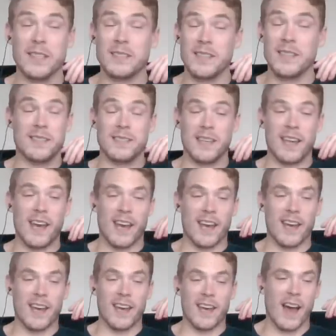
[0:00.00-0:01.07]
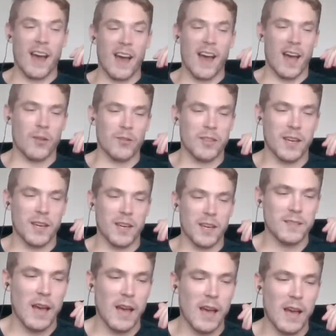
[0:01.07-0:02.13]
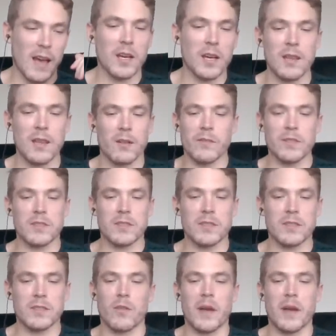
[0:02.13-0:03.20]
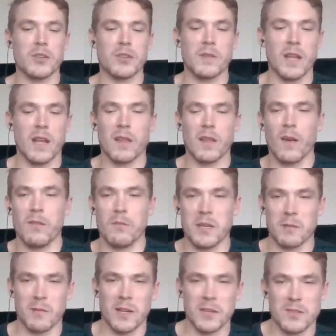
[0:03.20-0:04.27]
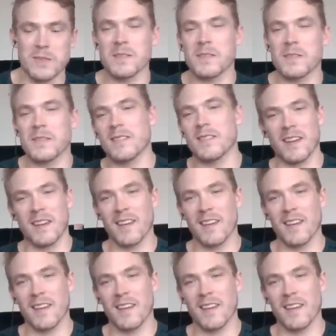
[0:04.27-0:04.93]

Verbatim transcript: it's, yeah, it, I, I don't think it's, I don't think either of us is ever mentioned without the other being mentioned. It's like,